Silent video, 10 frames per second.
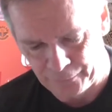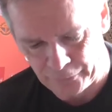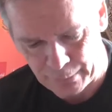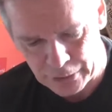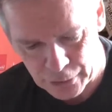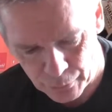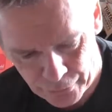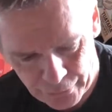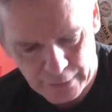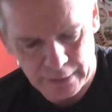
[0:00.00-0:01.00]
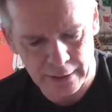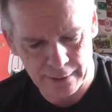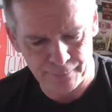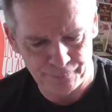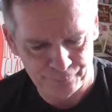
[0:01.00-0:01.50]
especially with
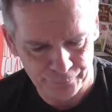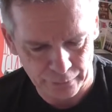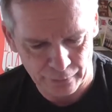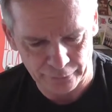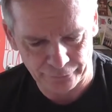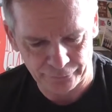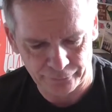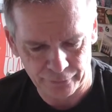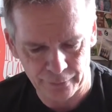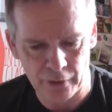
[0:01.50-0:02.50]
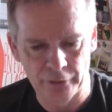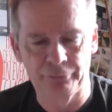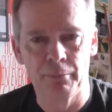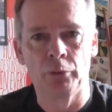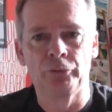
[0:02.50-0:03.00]
the
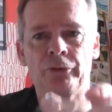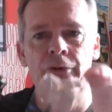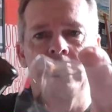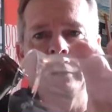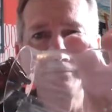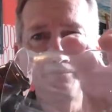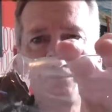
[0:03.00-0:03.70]
nice malts in there.